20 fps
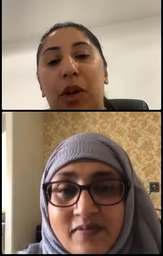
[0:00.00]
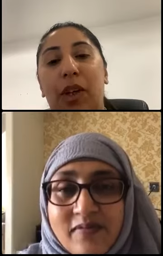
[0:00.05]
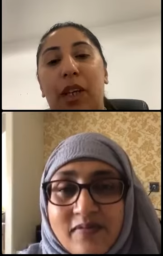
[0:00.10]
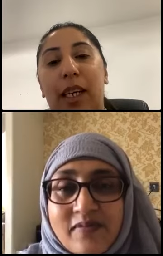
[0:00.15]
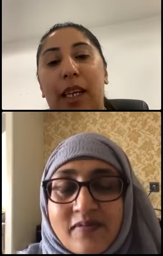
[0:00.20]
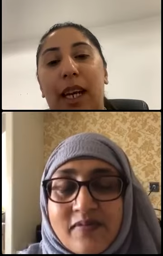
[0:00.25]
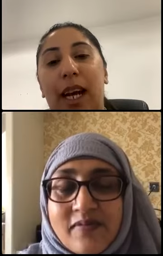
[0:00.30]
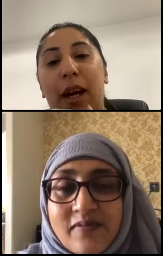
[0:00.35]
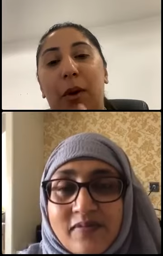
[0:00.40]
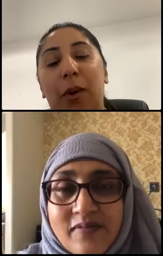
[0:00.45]
Speaker 1: want
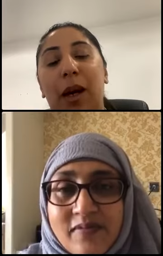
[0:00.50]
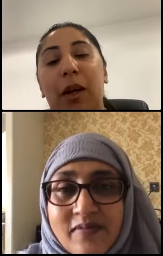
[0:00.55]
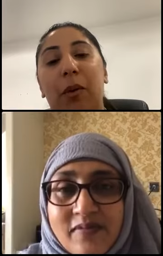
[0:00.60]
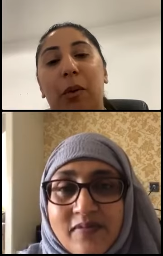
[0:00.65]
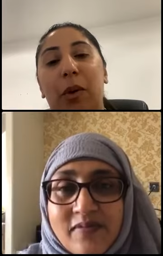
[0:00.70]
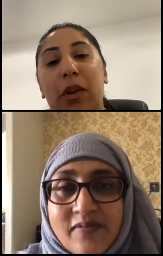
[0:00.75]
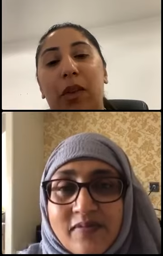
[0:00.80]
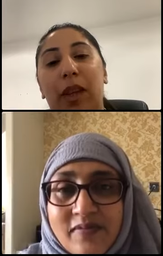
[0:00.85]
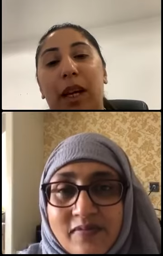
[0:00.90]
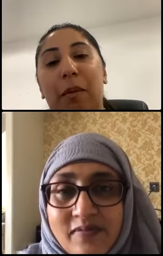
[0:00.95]
and how i
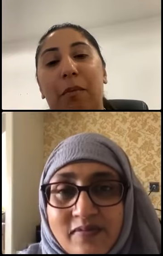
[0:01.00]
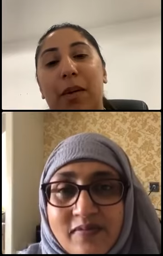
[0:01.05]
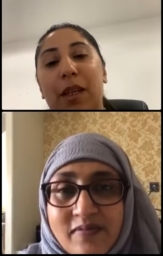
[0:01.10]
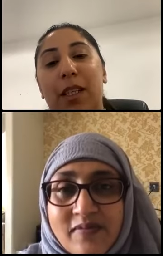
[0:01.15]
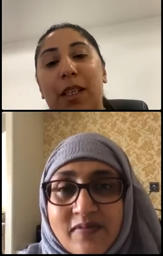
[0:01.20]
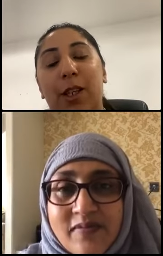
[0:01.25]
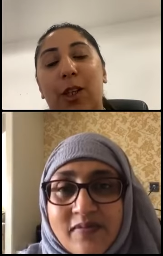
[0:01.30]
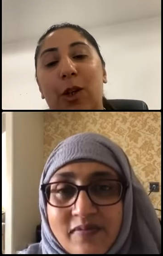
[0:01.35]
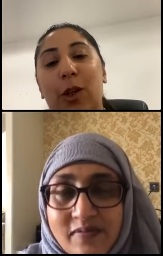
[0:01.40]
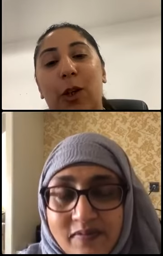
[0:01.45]
want that
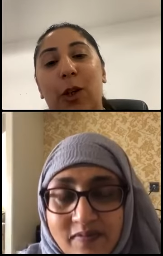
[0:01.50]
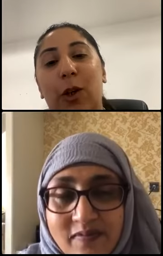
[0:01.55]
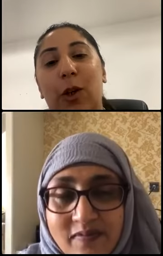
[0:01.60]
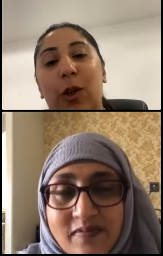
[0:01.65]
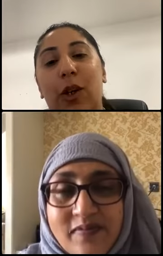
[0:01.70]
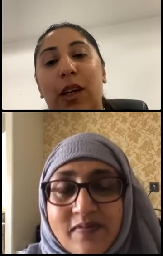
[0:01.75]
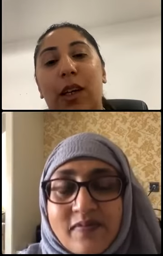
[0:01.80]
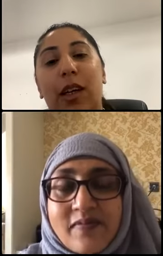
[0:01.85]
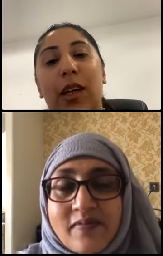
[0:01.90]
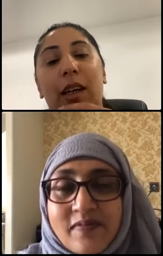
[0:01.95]
business to
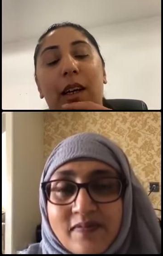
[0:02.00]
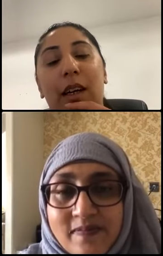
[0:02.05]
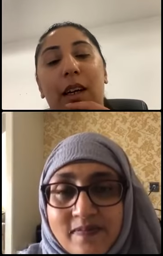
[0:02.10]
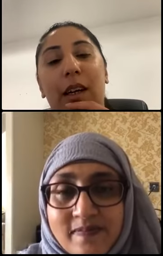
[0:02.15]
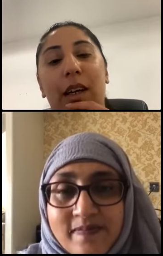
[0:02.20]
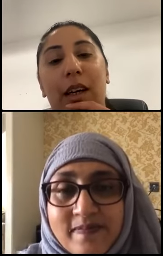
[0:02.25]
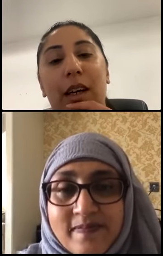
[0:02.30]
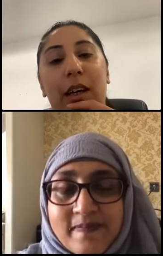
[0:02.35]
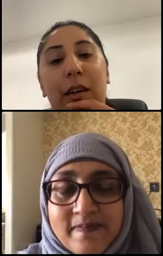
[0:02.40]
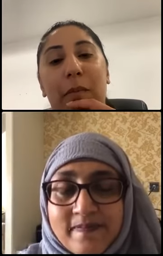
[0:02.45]
look mm-hmm.